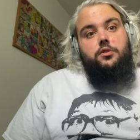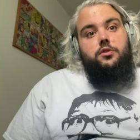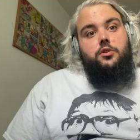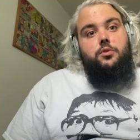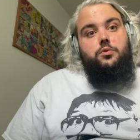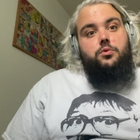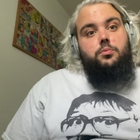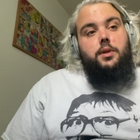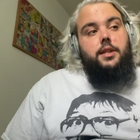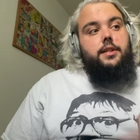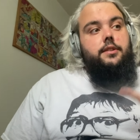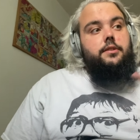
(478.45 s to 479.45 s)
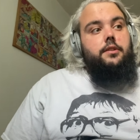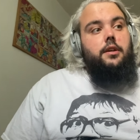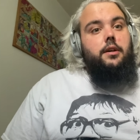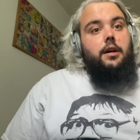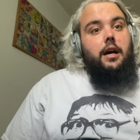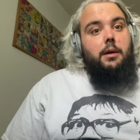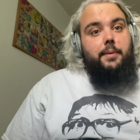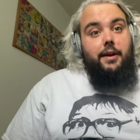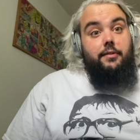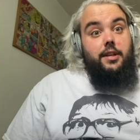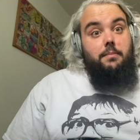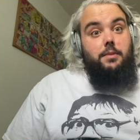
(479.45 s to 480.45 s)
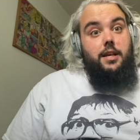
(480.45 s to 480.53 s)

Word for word: Goose Willis. I'll be having them